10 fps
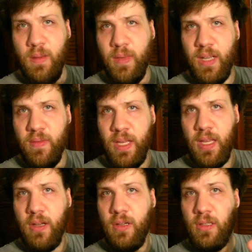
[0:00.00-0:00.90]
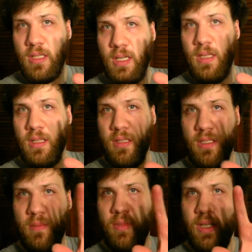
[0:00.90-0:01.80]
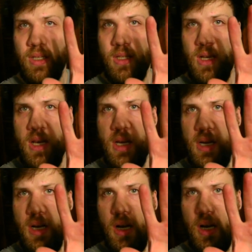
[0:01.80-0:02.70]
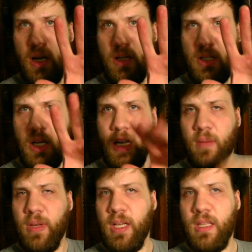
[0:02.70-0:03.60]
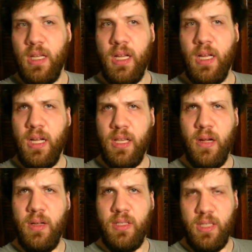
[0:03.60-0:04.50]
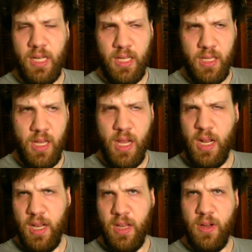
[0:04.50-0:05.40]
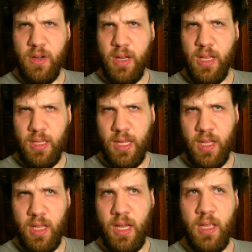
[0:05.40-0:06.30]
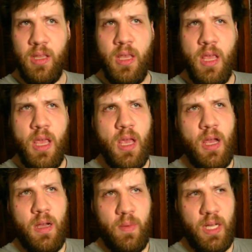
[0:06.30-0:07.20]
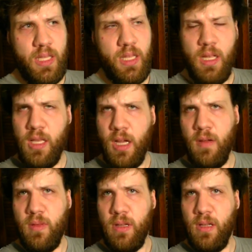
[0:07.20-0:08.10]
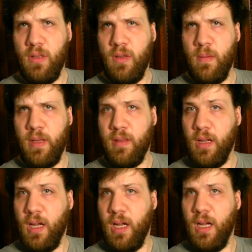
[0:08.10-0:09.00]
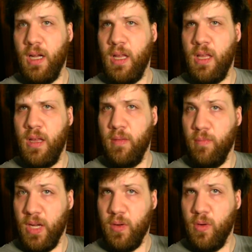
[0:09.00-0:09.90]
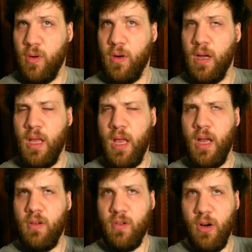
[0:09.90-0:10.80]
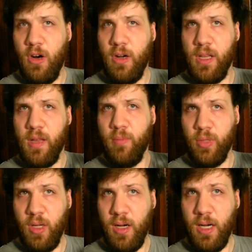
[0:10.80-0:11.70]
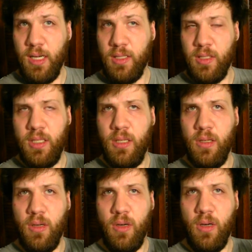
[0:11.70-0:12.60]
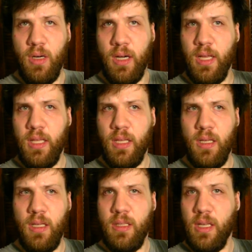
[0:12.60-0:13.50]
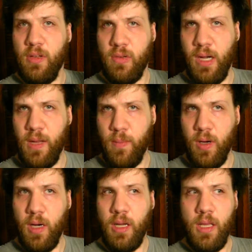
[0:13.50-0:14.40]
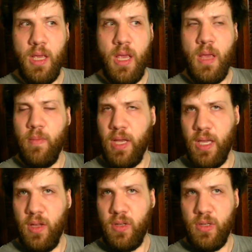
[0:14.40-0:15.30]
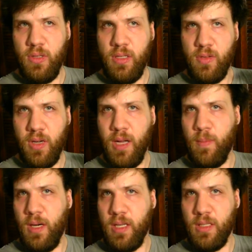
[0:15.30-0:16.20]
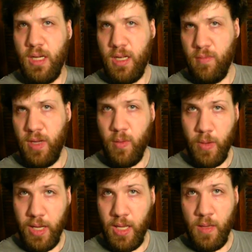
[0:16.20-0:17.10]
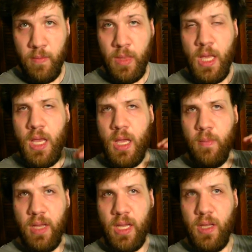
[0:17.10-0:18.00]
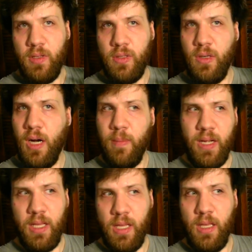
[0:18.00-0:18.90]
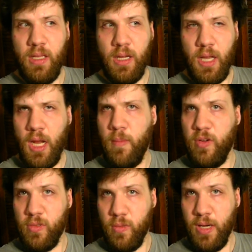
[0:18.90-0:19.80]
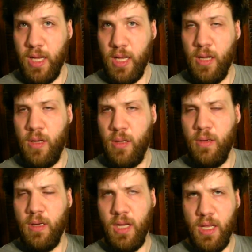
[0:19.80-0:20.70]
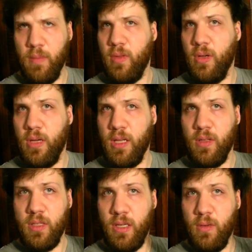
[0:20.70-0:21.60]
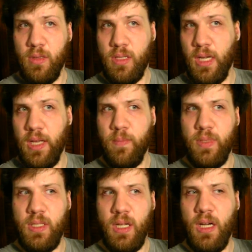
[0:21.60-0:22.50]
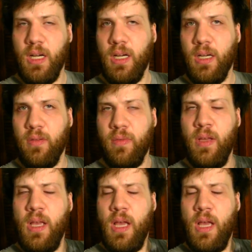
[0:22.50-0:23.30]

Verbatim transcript: my videos can somewhat shake a bit and I noticed that and I didn't really like that but now I'm doing a little bit uh, better quality blogs on the tripod, making sure the tripod is not in my way, and making sure I'm not in the camera's way when I am doing certain types of